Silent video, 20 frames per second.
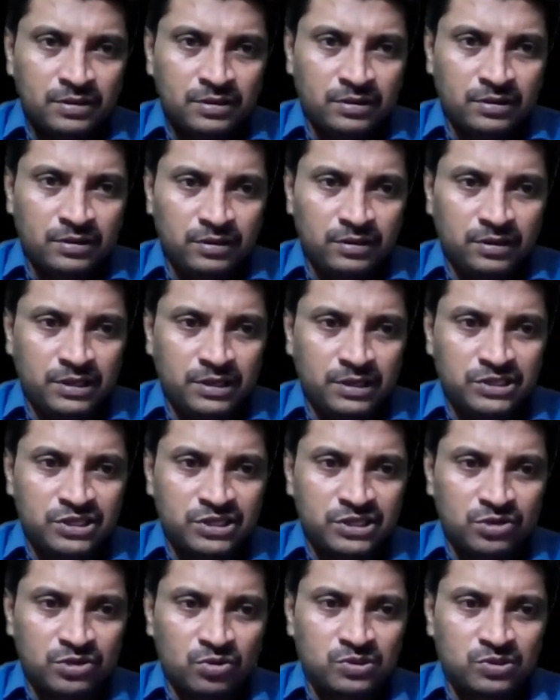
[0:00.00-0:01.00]
EC
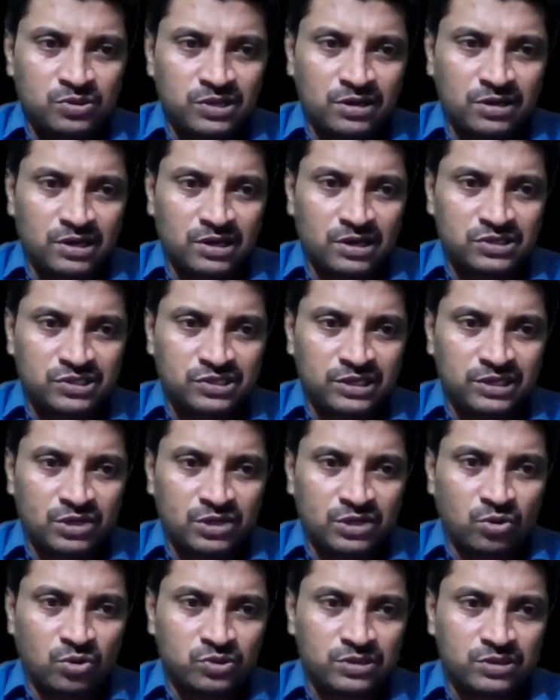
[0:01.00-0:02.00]
closure or CE
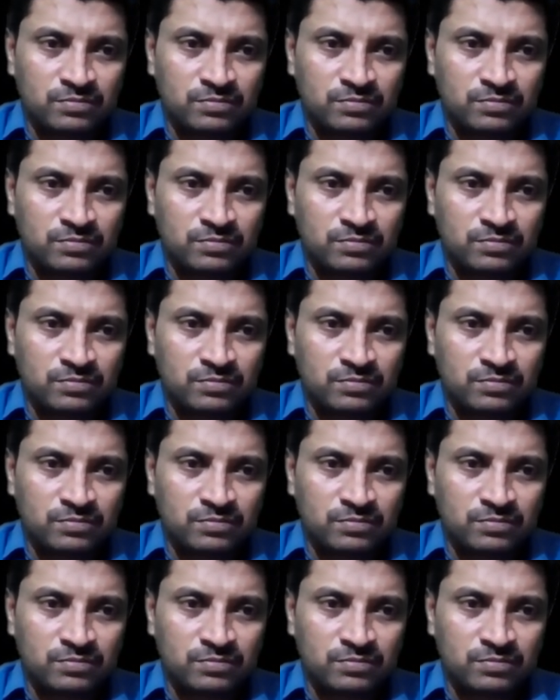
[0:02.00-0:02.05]
closure.